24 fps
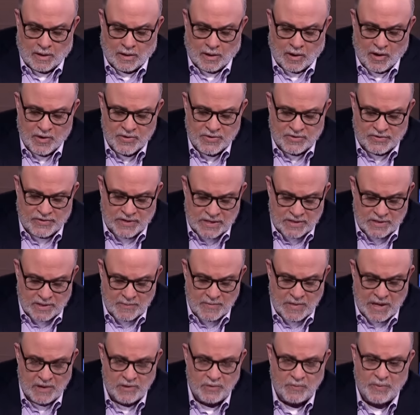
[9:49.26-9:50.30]
Our
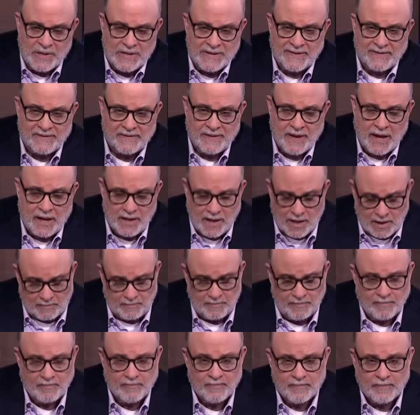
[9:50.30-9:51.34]
system has been set up
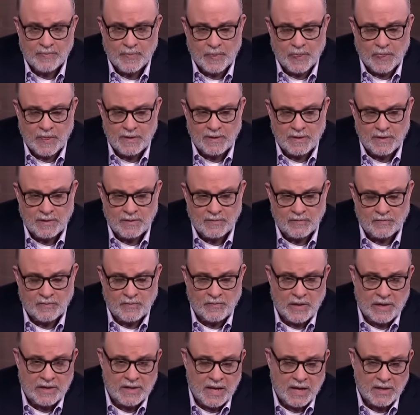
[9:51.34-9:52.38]

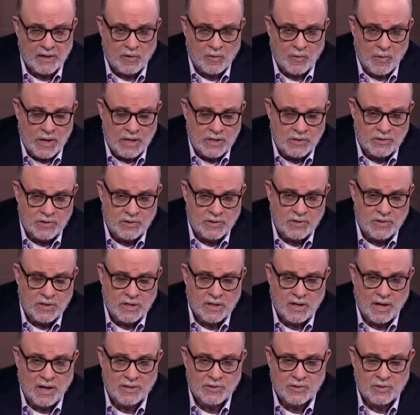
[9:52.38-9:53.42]
from the Declaration to the
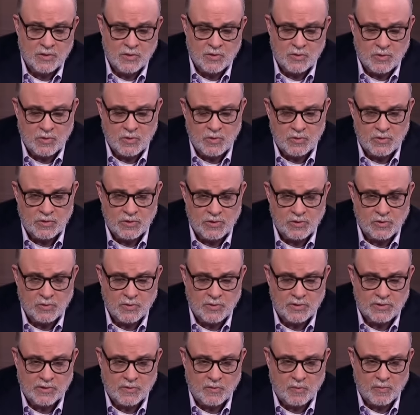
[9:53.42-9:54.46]
Constitution to
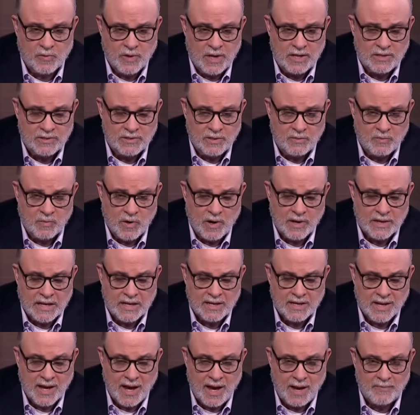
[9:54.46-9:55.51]
its embrace in
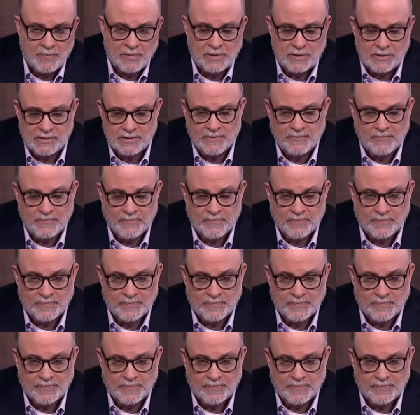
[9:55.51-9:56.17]
market capitalism